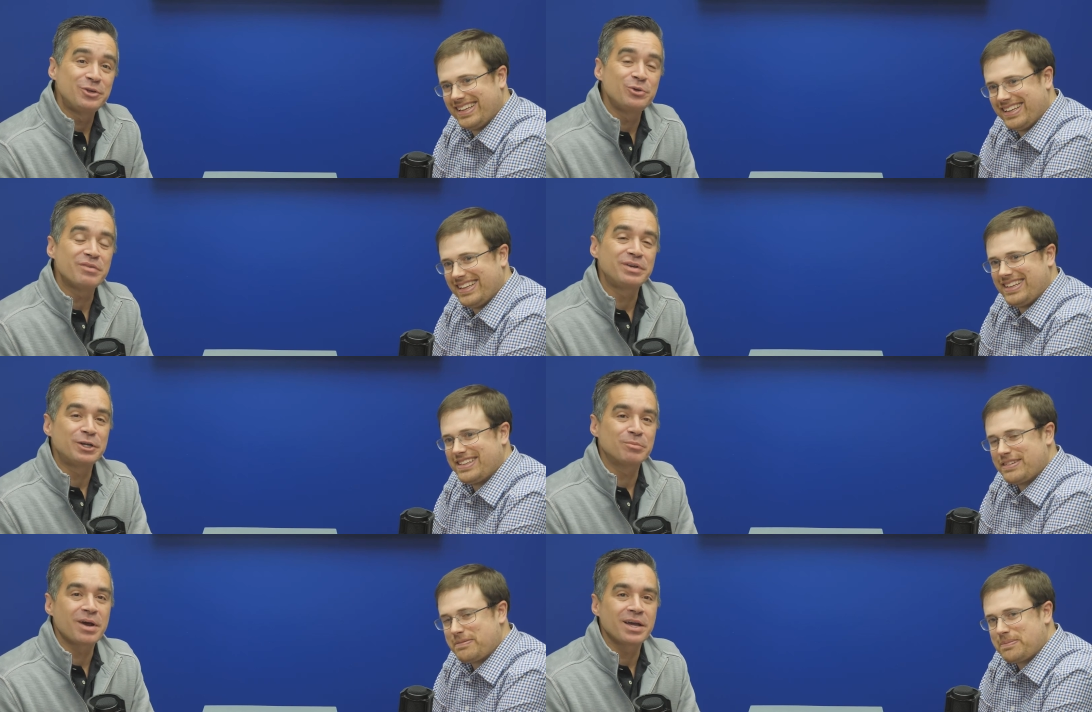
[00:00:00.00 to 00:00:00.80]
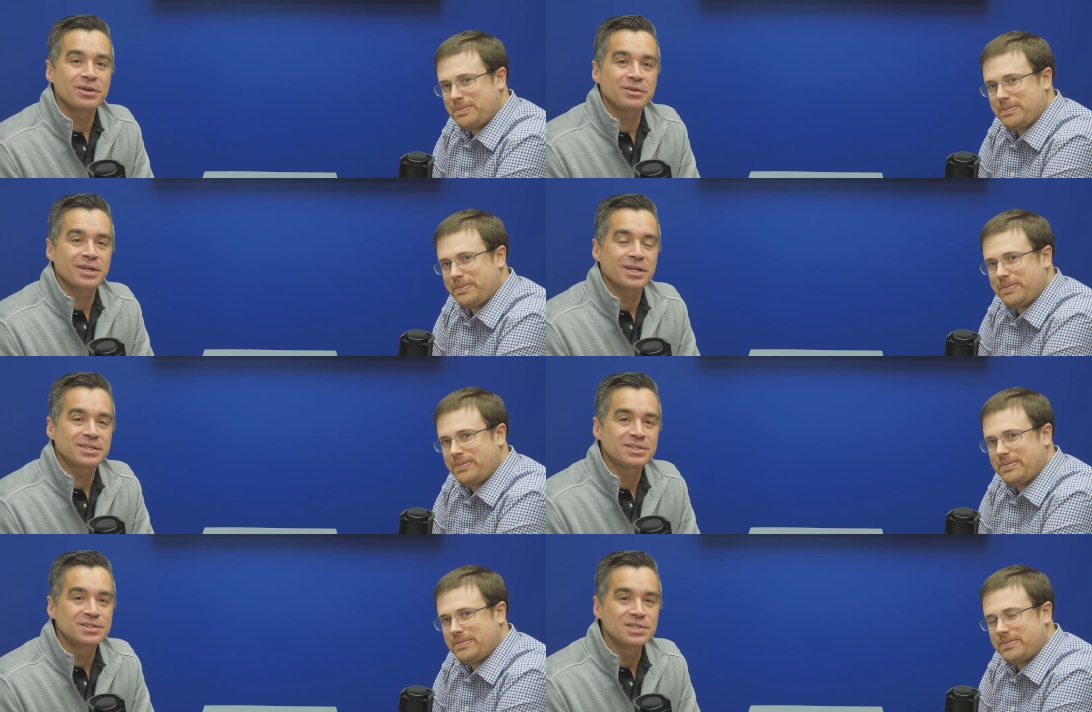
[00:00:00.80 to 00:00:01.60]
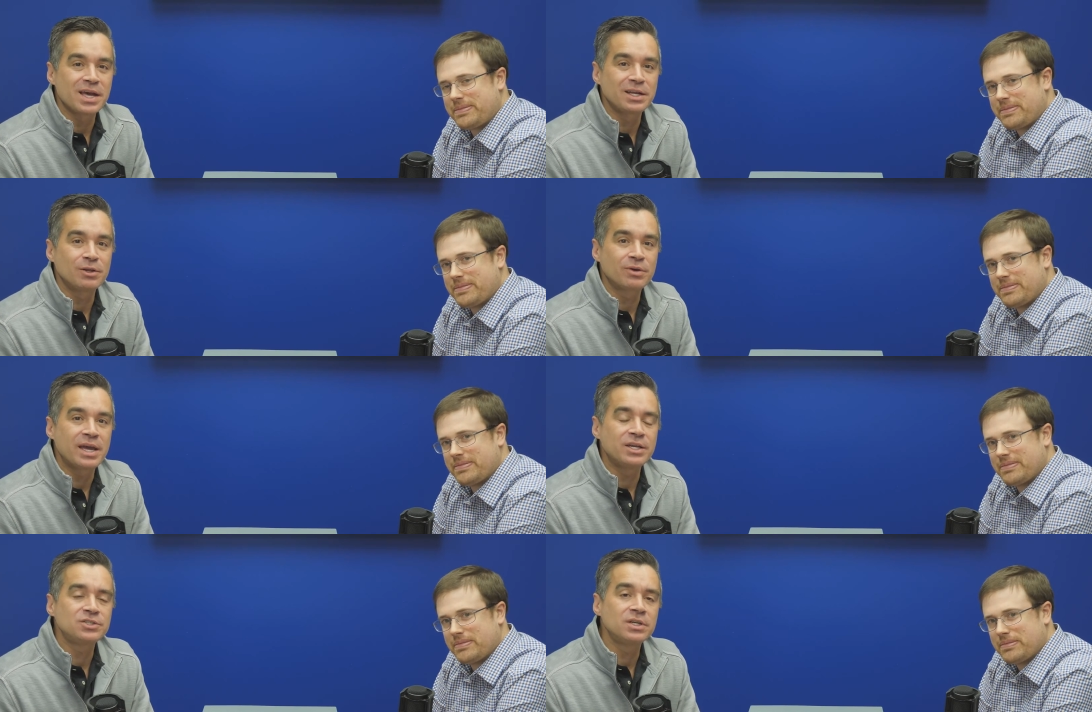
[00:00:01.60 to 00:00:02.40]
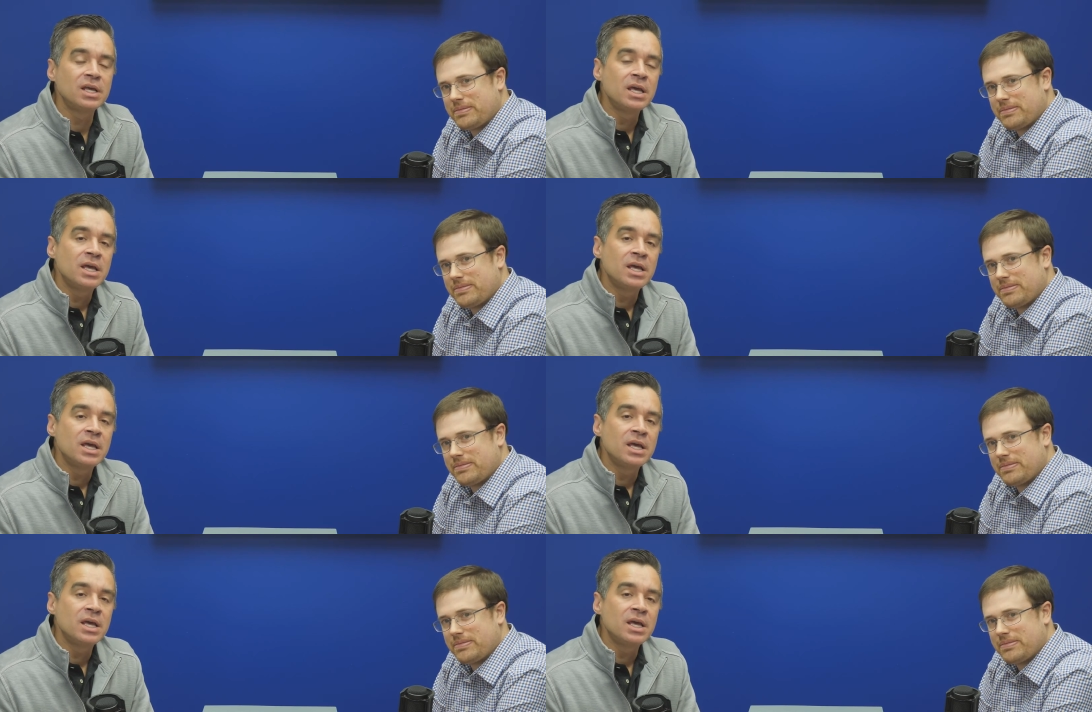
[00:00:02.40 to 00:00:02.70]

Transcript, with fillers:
Speaker 1: do have a nearby uh, Cincinnati location.